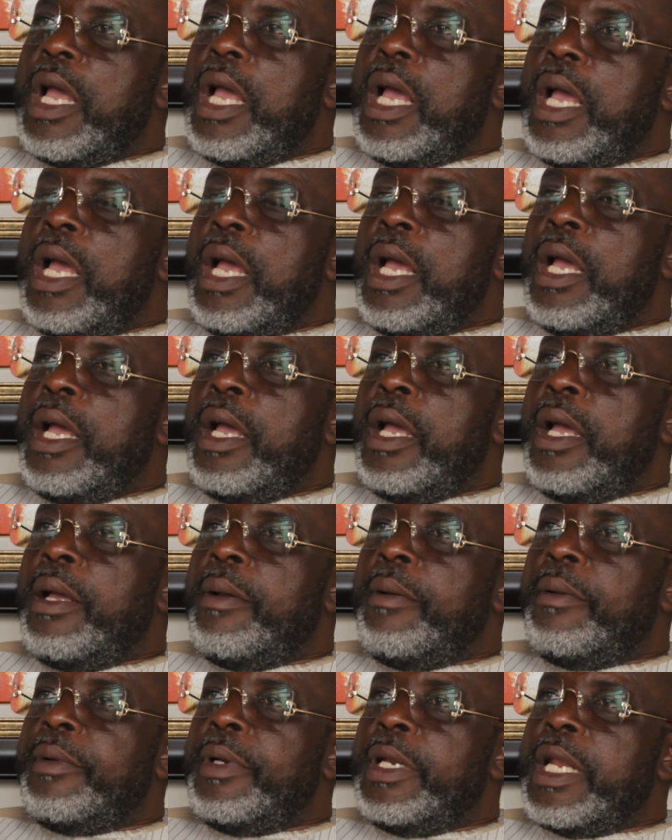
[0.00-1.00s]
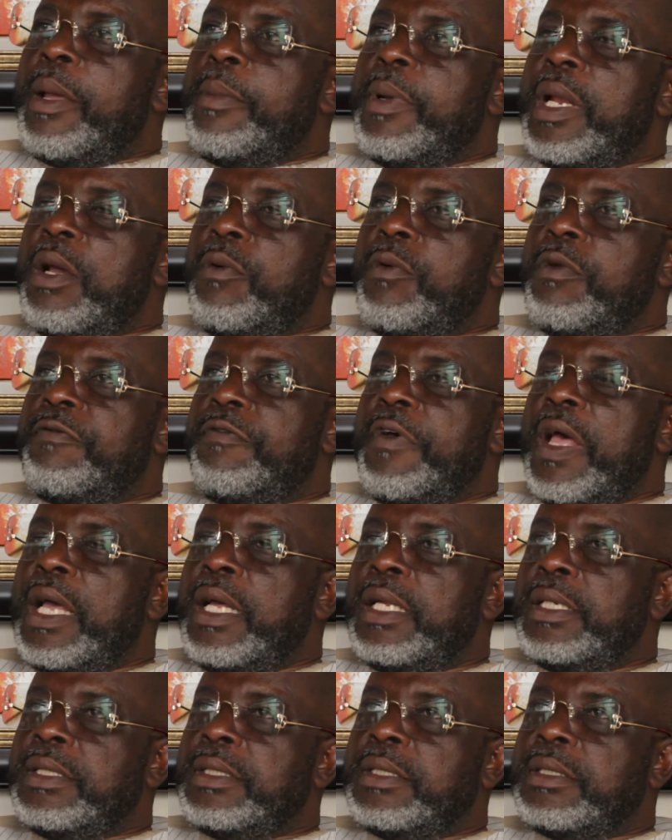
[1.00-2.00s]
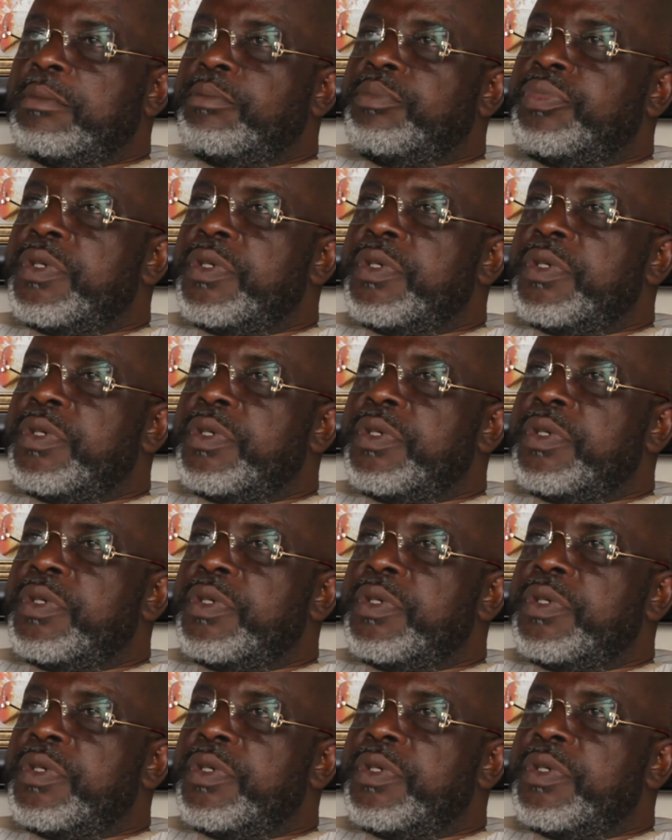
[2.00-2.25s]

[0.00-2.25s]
Uh, Nabila, we filed